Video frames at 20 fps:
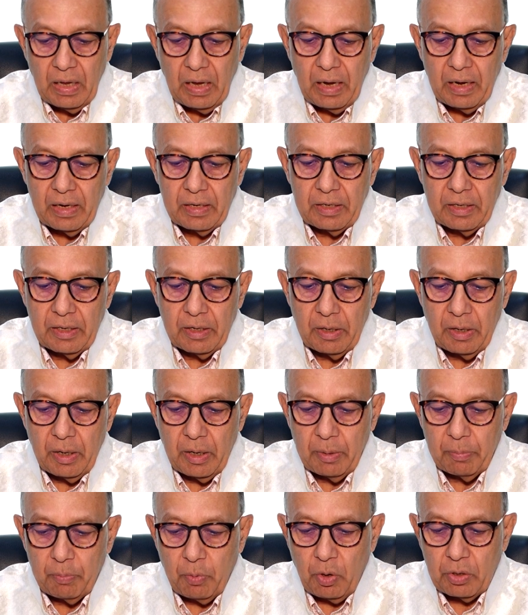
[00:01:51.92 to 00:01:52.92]
and
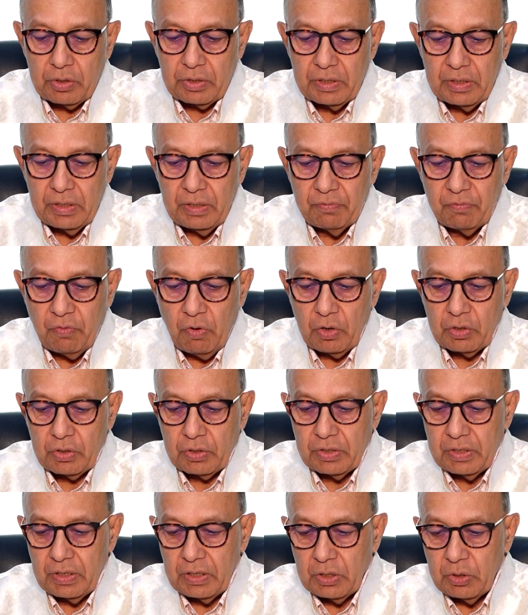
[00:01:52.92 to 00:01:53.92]
the proxy
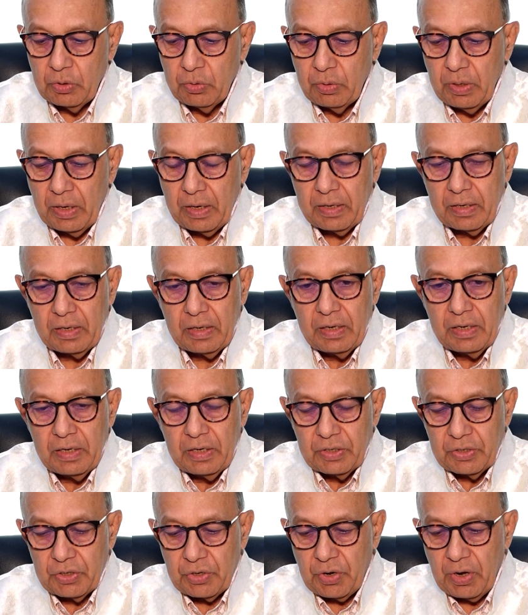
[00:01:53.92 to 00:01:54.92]
FOXC2 and
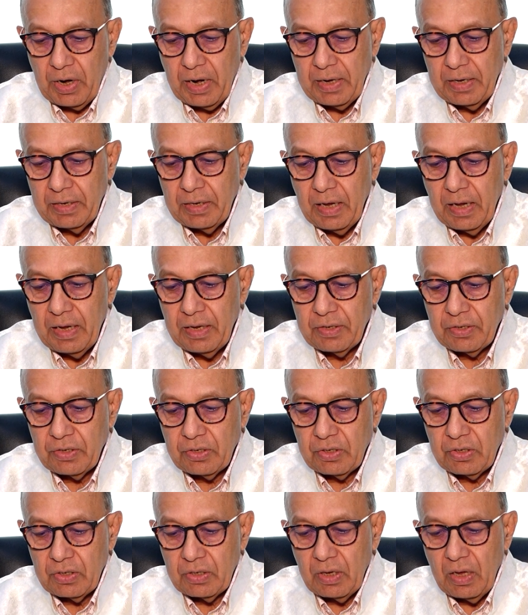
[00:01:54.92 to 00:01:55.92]

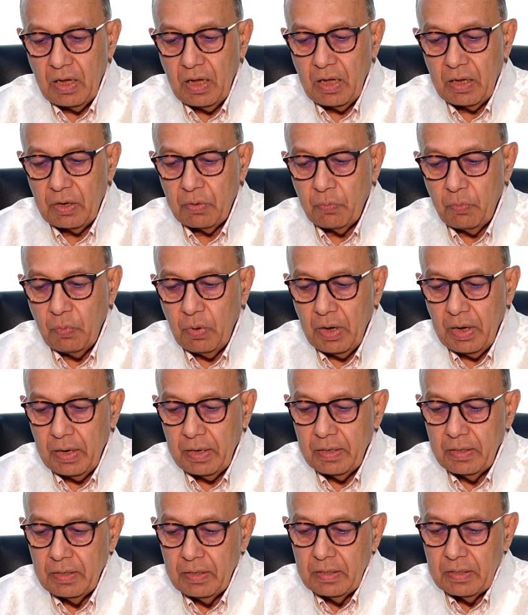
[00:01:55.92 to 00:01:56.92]

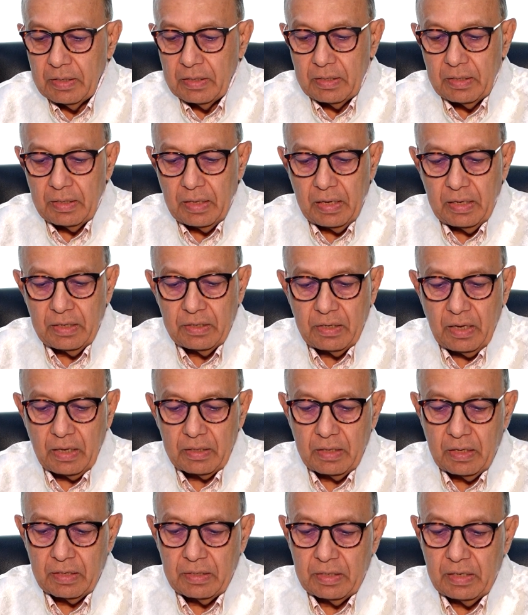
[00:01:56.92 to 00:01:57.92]
SRY. These are
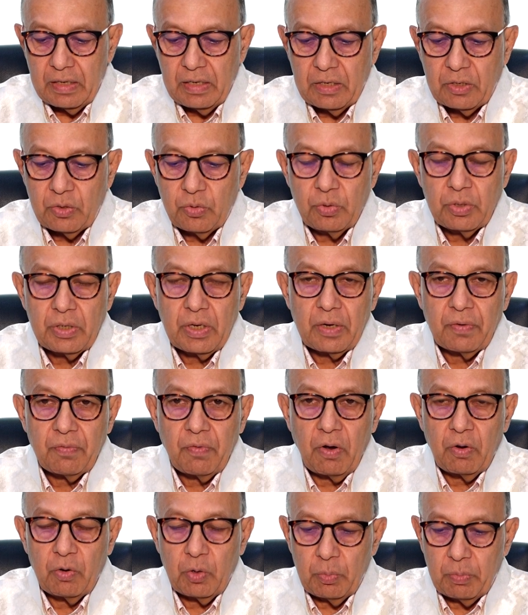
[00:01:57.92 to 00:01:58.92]
the genes which are
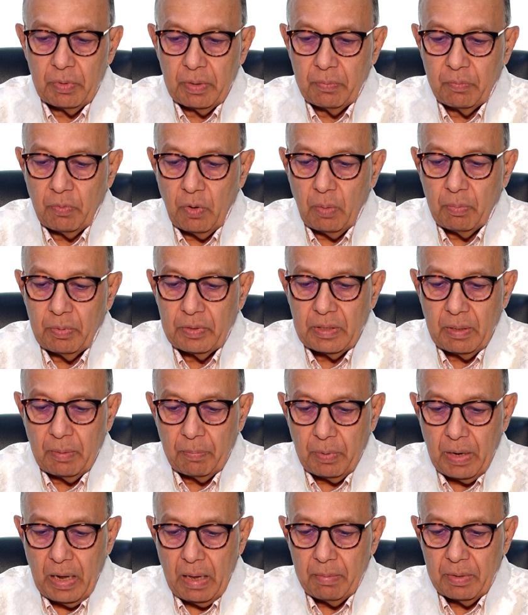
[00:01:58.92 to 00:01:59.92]
found to be involved in the
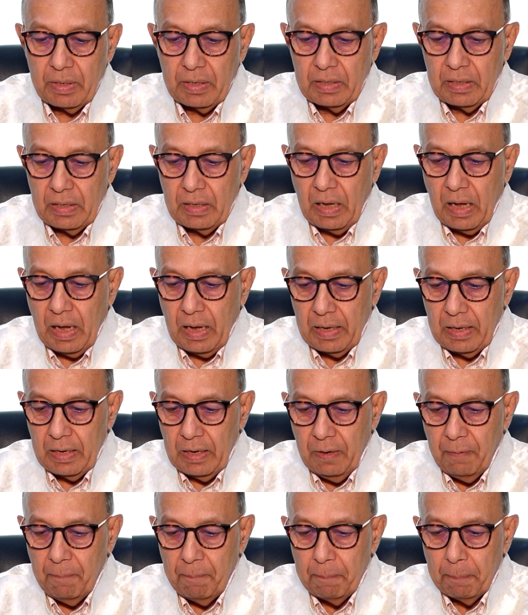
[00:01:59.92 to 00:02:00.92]
primary
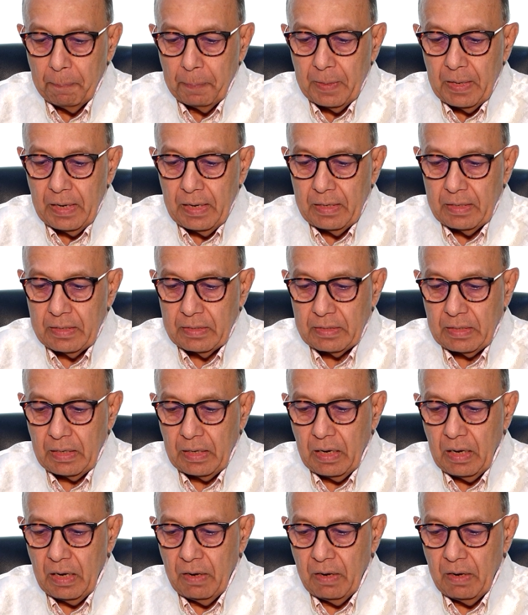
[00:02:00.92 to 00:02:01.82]
IL, intestinal